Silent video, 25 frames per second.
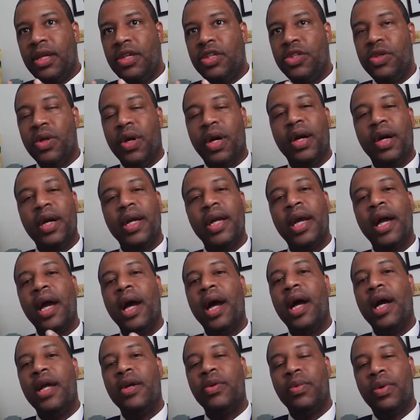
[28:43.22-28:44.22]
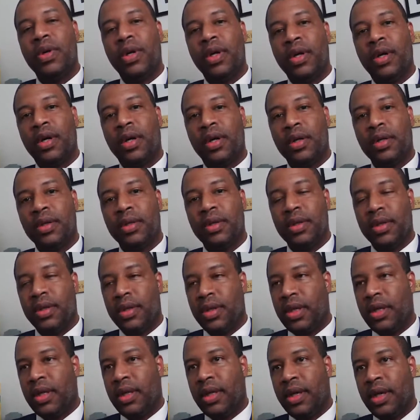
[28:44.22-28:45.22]
You are a hard worker
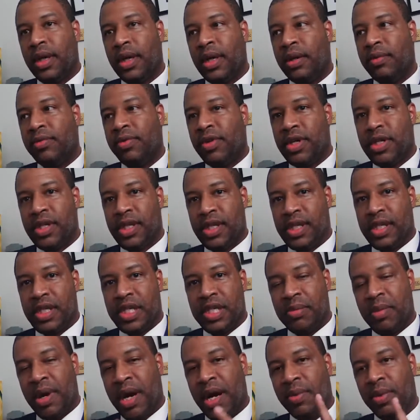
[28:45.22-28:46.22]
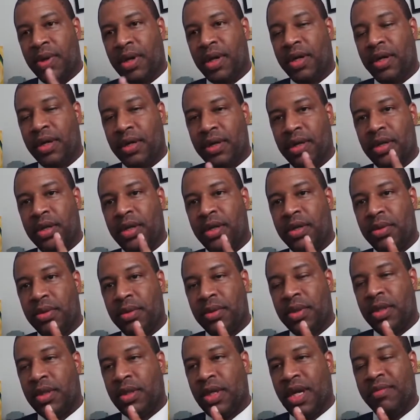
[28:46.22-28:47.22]
versus a smart worker.
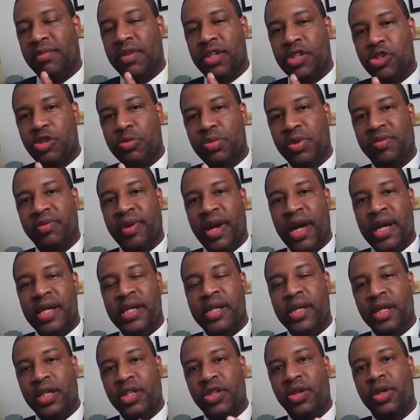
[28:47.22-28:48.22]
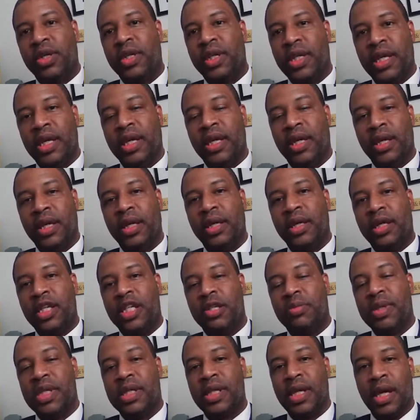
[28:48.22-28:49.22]
You have a supervisor and you're digging a
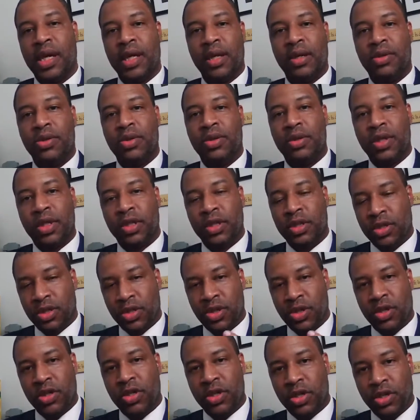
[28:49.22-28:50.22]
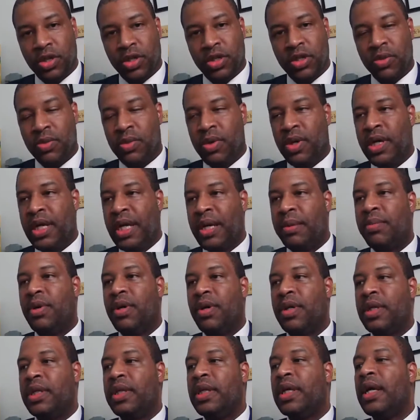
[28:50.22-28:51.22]
ditch beside the road. You go to work that
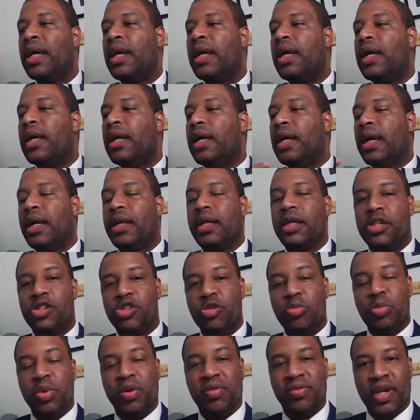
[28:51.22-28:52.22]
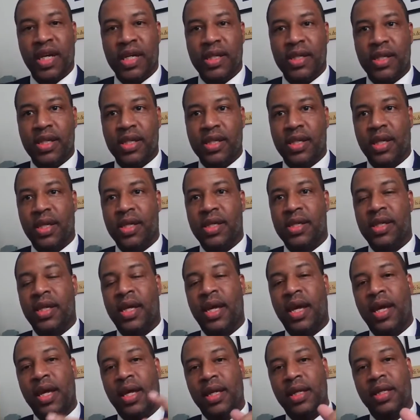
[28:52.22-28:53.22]
morning and your supervisor says,
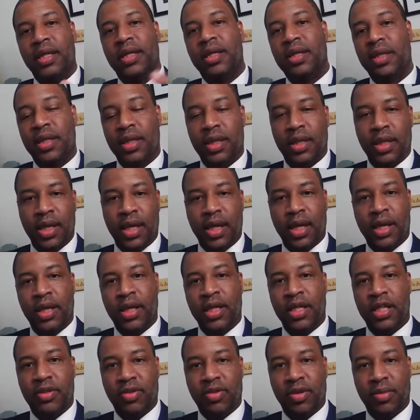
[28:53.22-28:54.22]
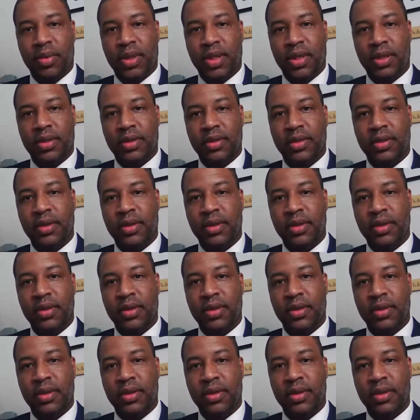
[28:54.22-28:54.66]
hey, I need you to dig a ditch for me.